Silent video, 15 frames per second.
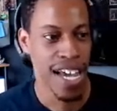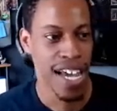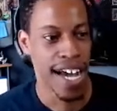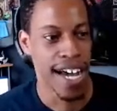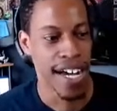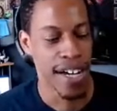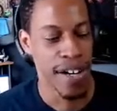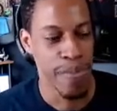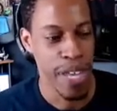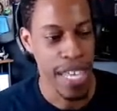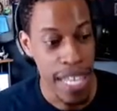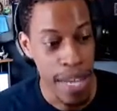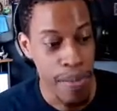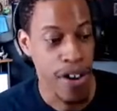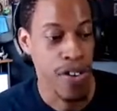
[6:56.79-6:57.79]
And
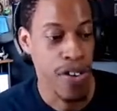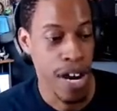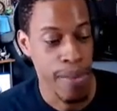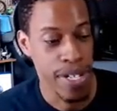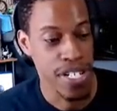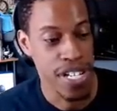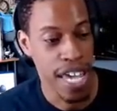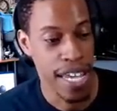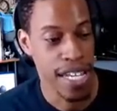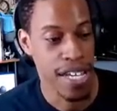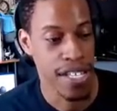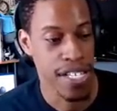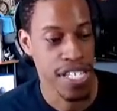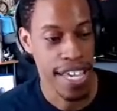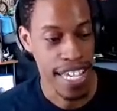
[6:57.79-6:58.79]
then my grandma, she had
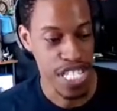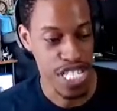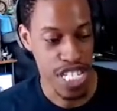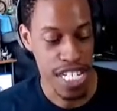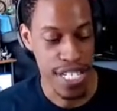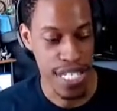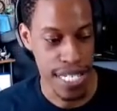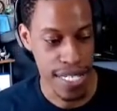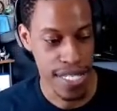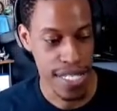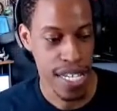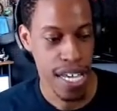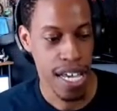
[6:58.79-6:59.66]
a Sega Genesis.